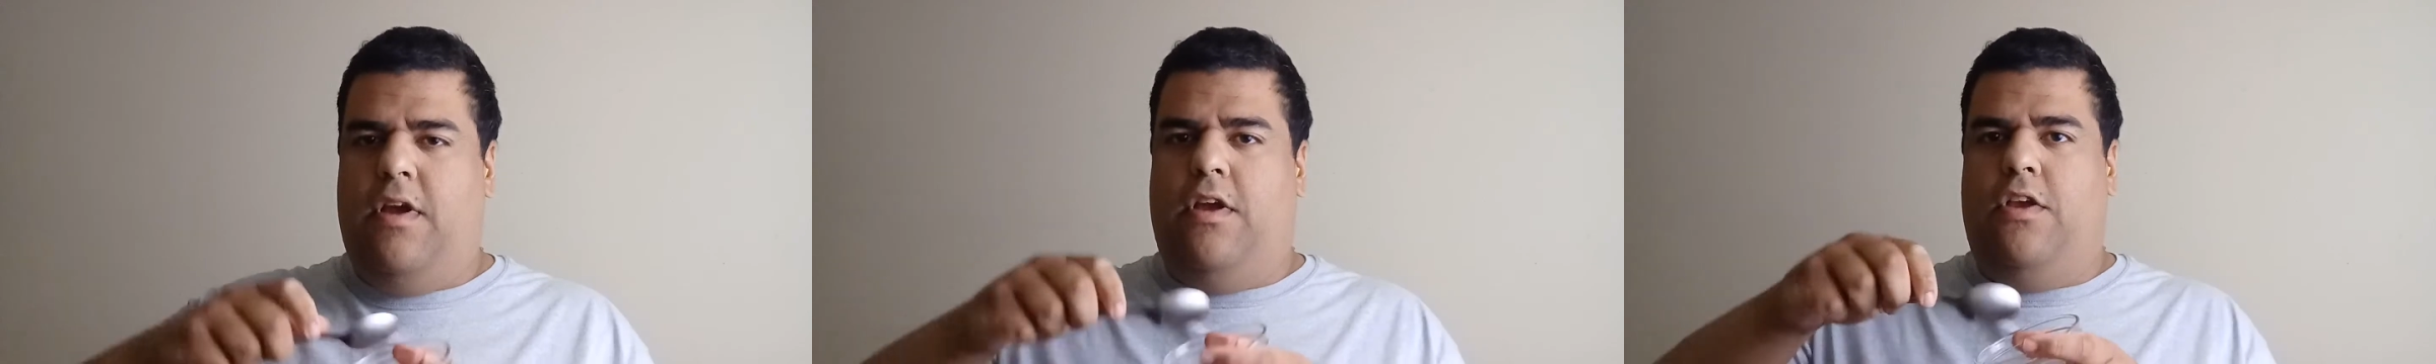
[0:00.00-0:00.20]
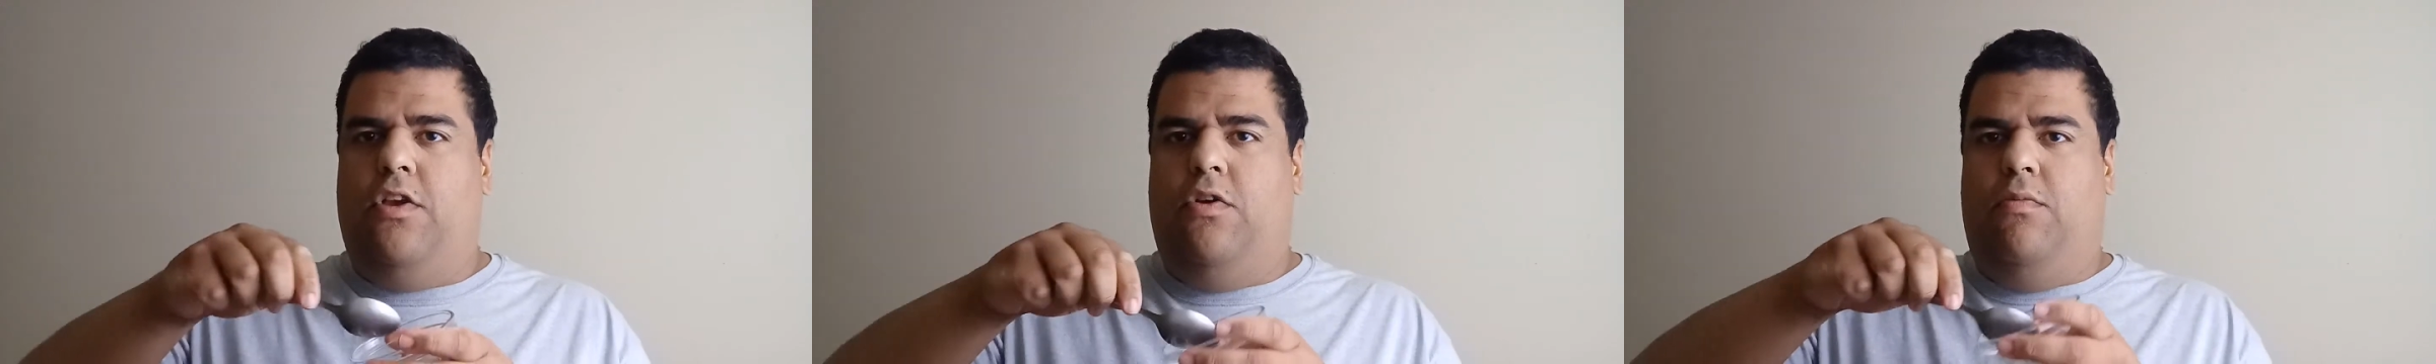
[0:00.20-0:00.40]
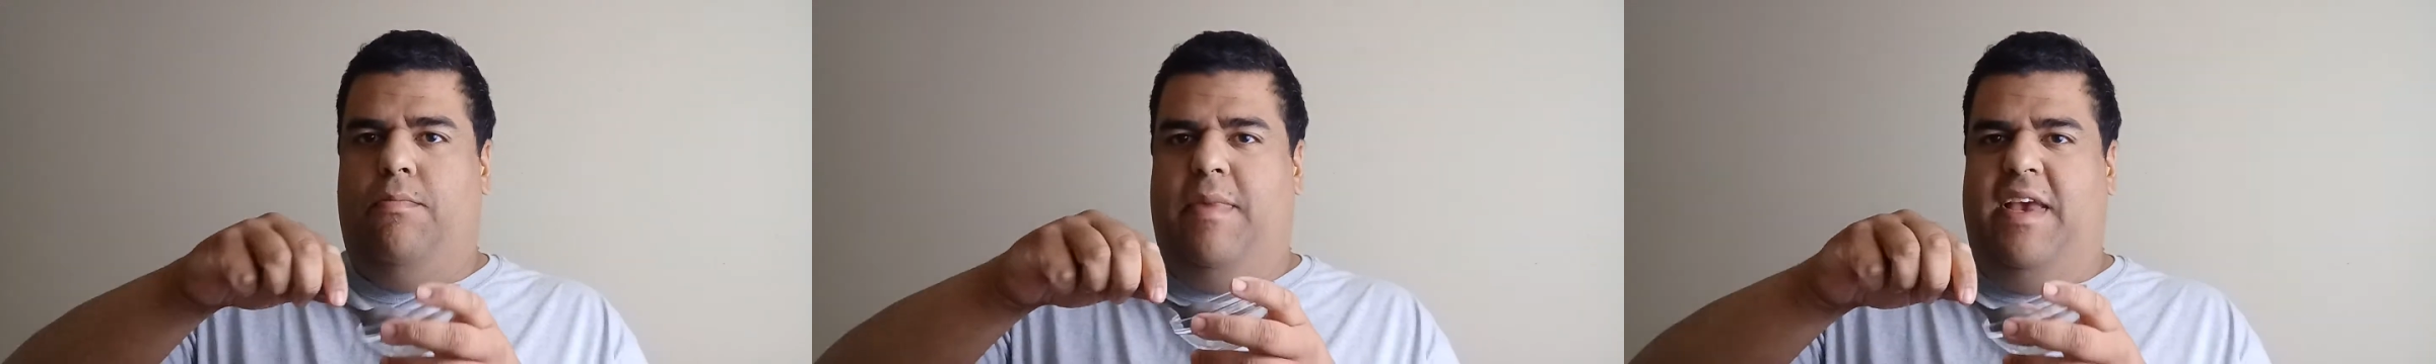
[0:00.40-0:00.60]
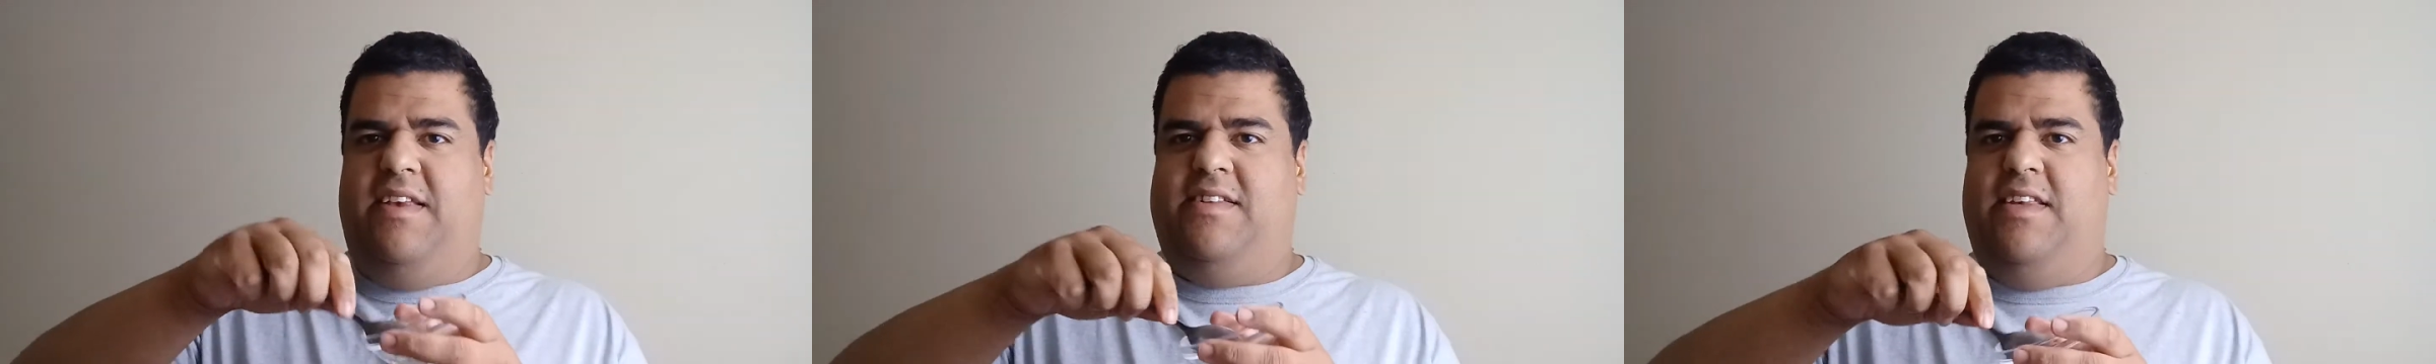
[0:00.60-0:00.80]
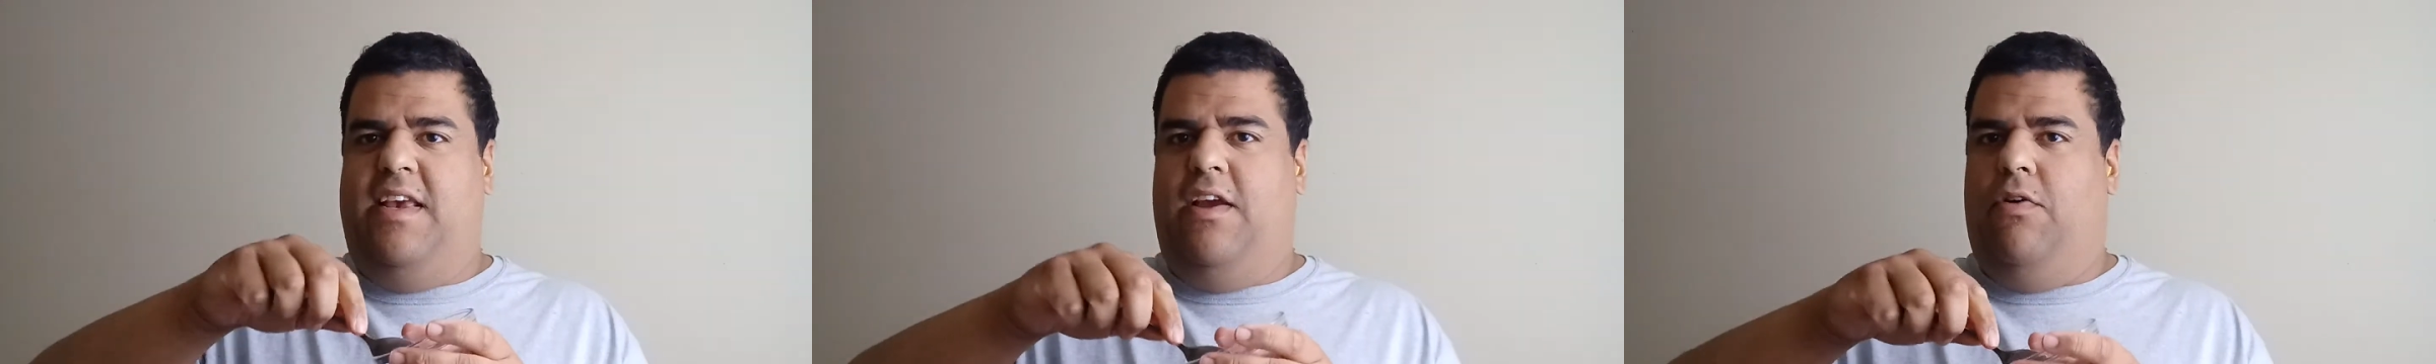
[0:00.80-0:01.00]
you mix
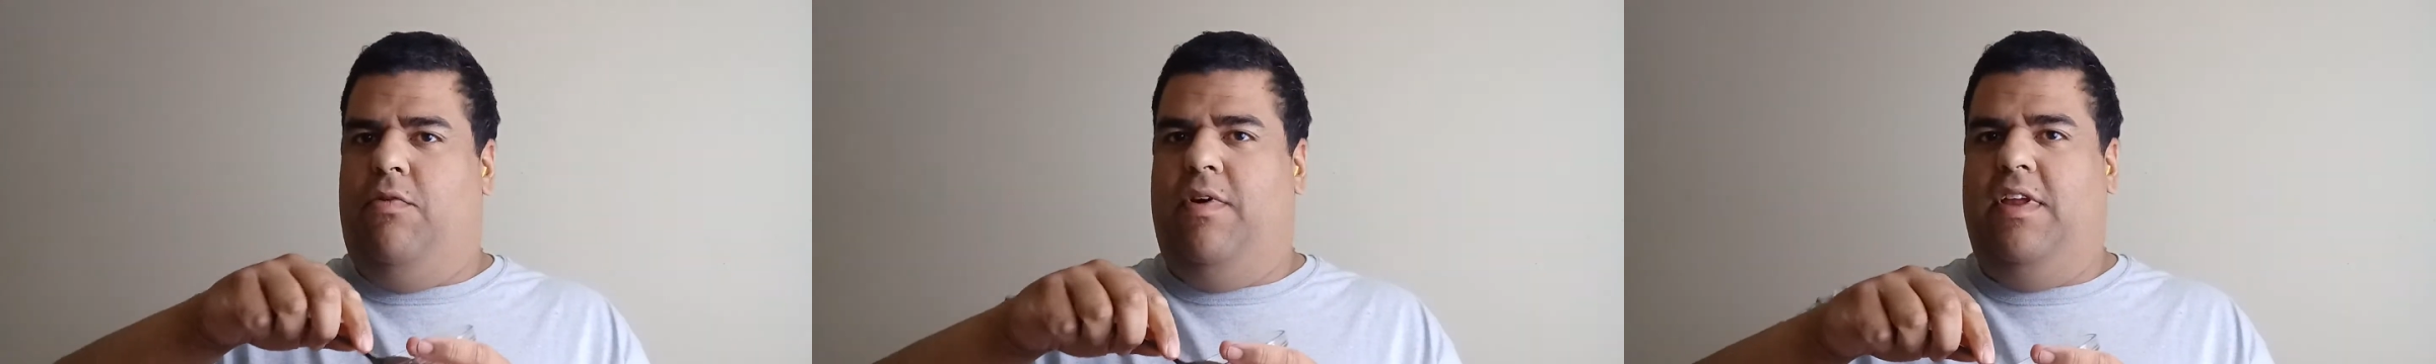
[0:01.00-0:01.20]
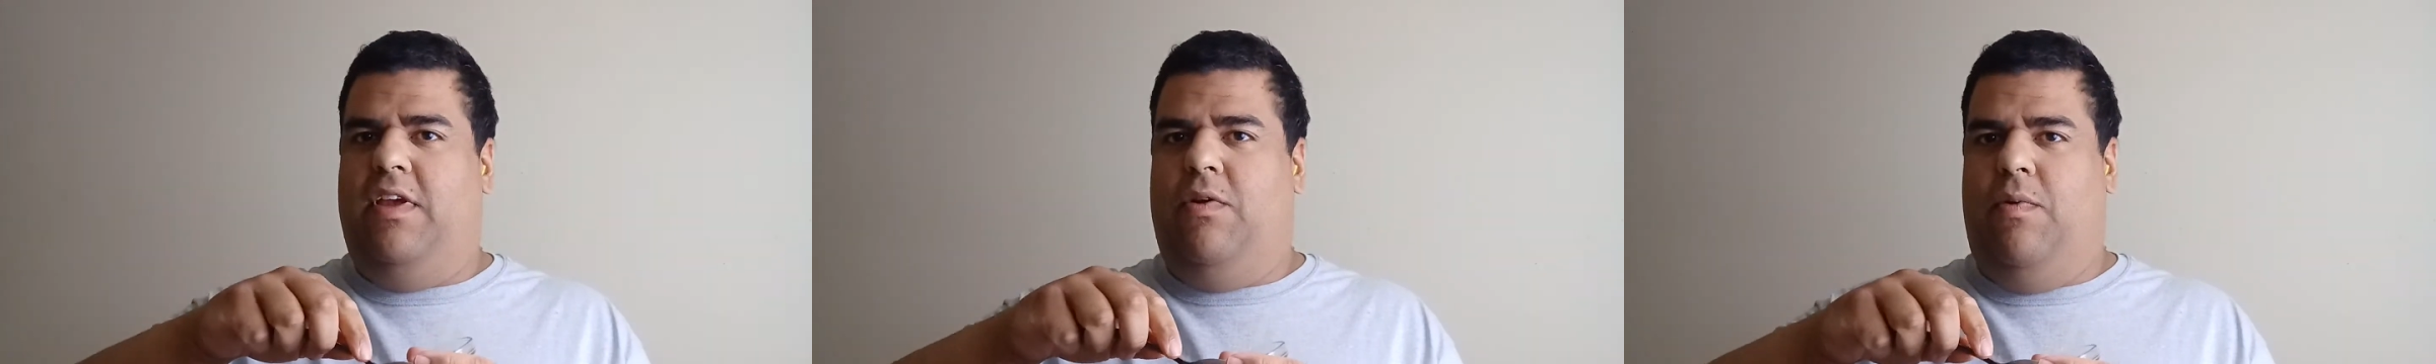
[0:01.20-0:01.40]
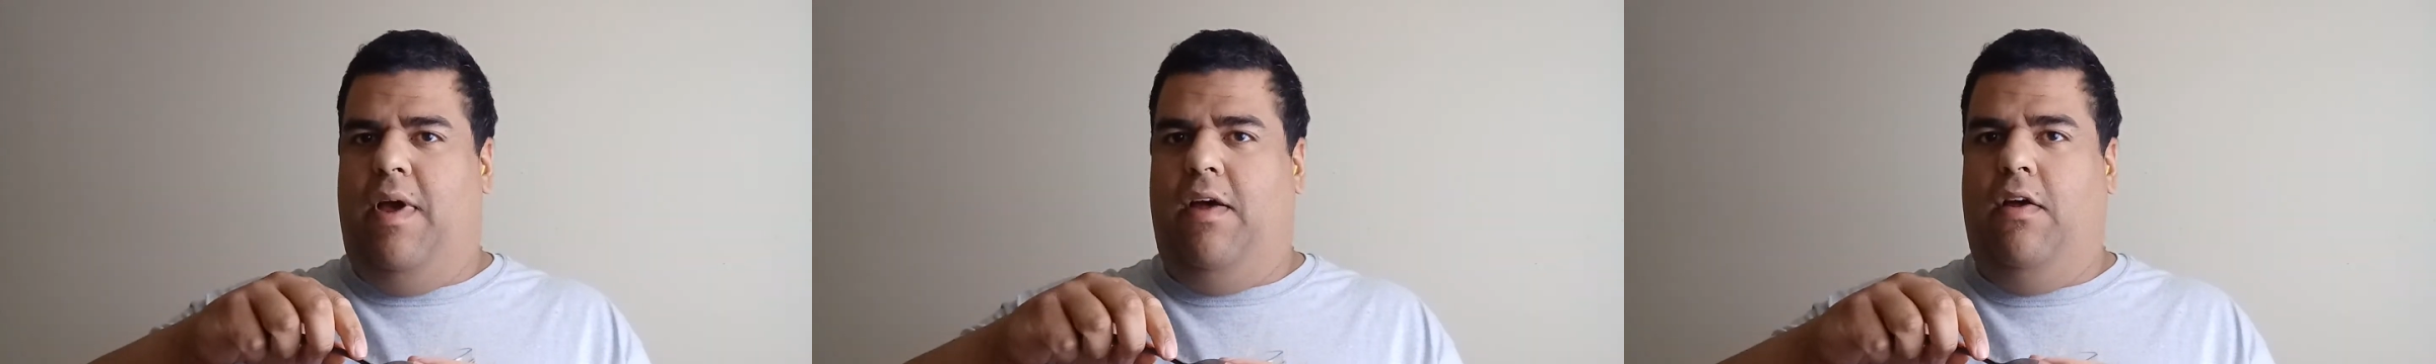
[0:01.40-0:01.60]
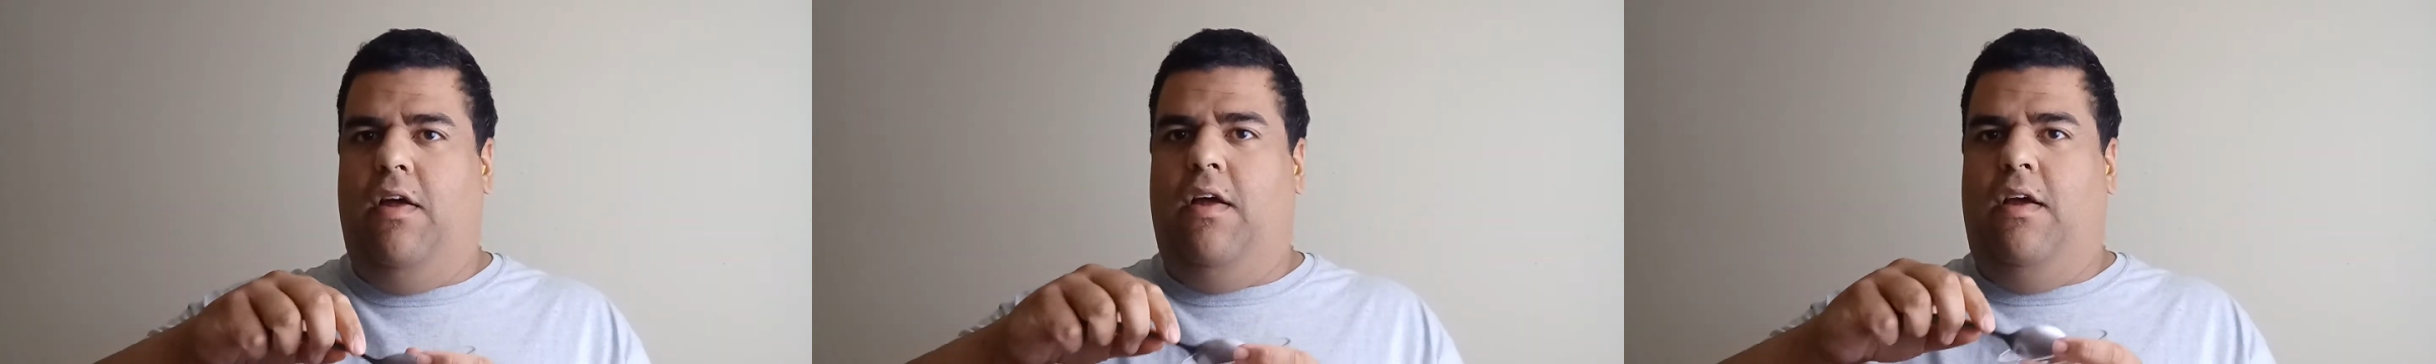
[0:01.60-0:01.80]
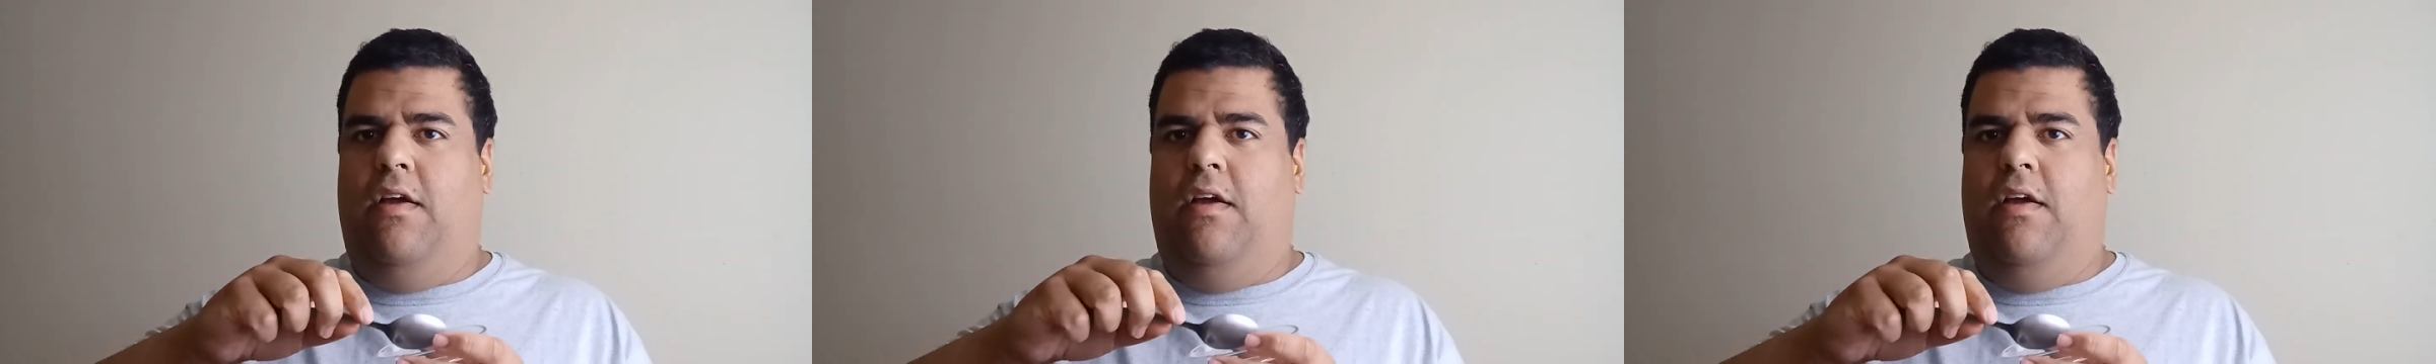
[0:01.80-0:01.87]
it really well,